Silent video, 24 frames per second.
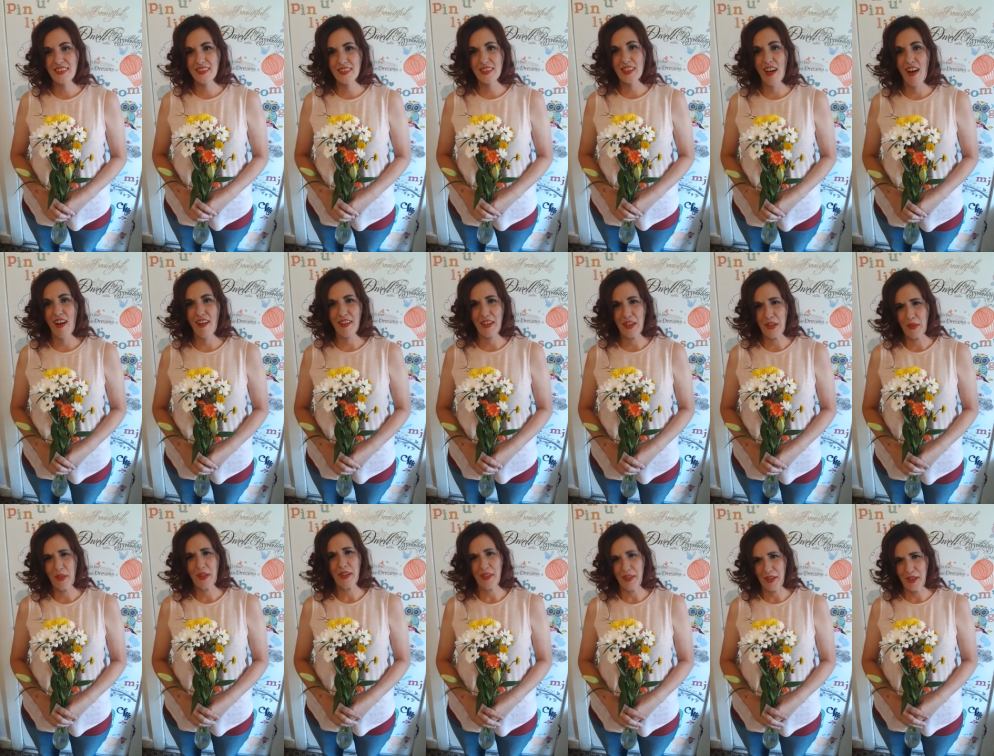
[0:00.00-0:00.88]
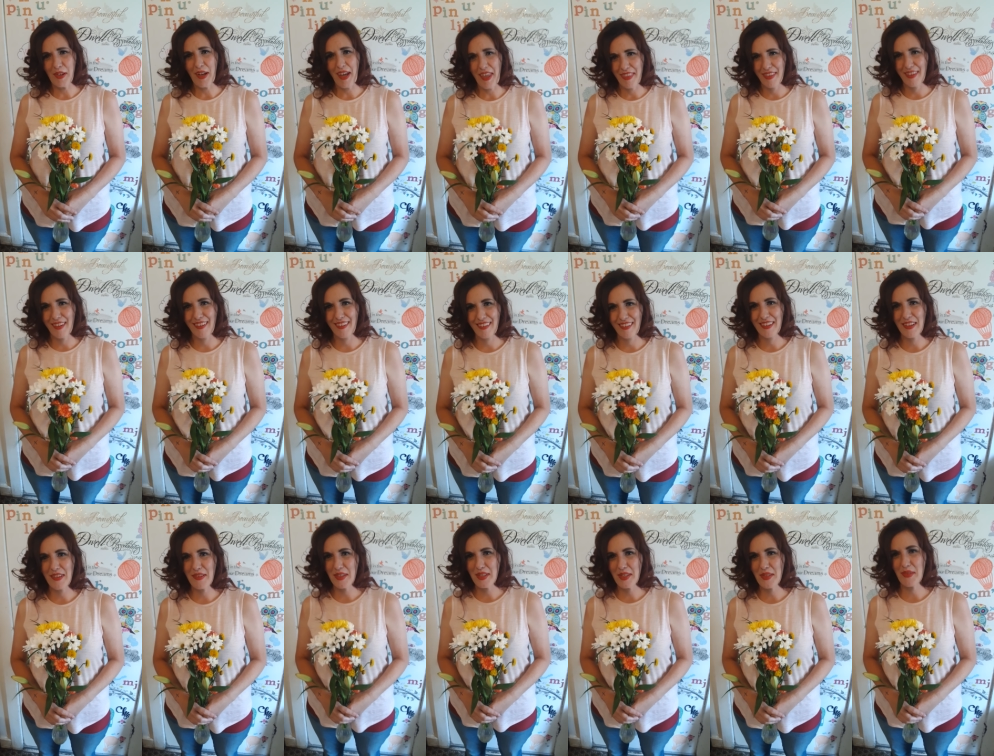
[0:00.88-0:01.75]
talking with you, I think.
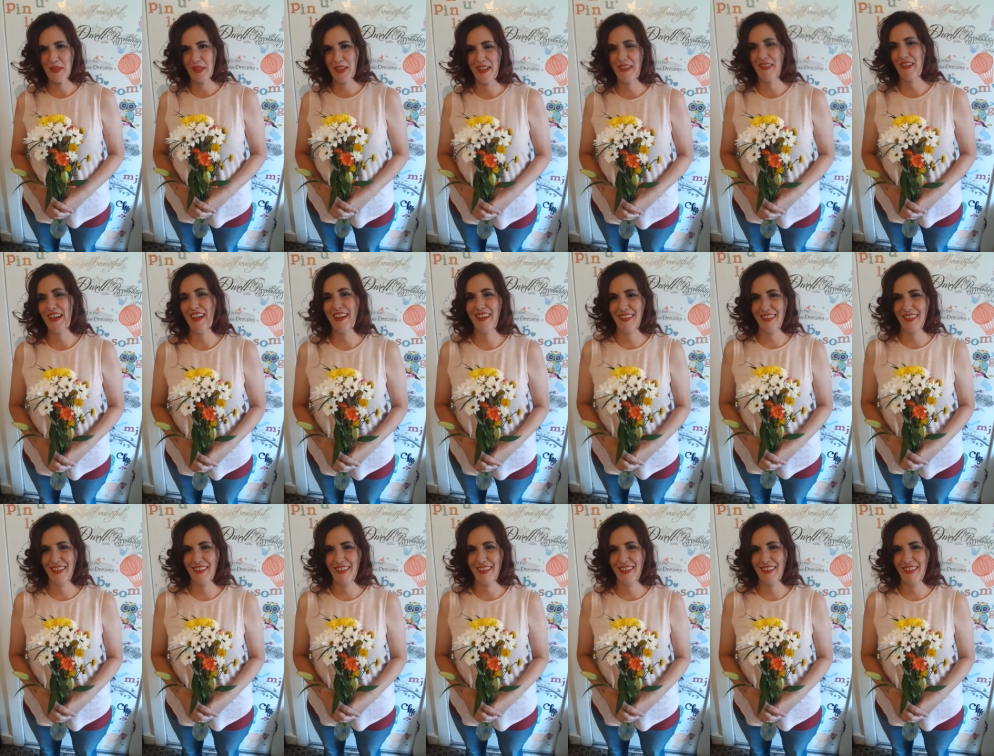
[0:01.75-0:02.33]
It was really great.